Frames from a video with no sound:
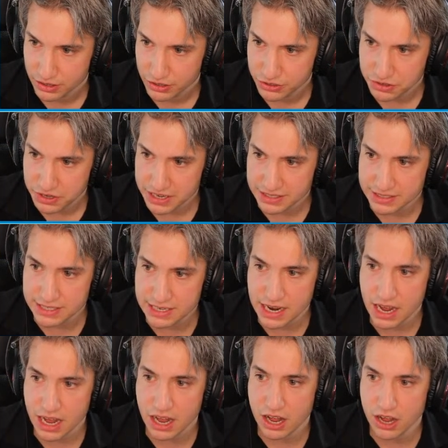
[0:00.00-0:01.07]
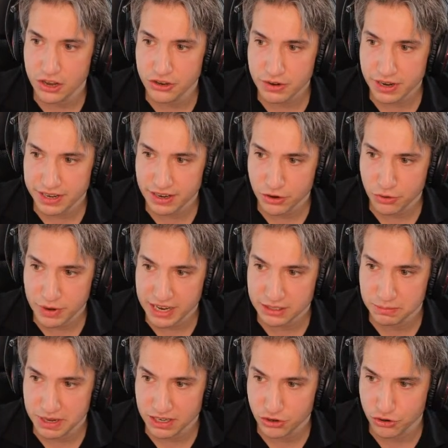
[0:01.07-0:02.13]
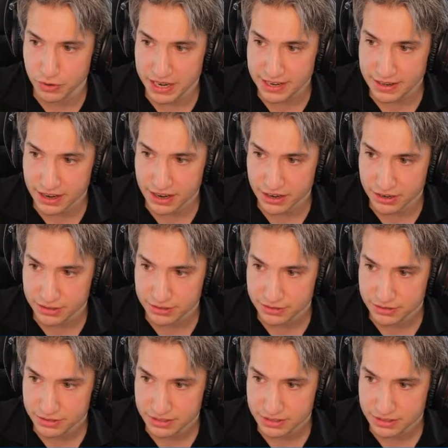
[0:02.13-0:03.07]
So you can see a new category has been created here.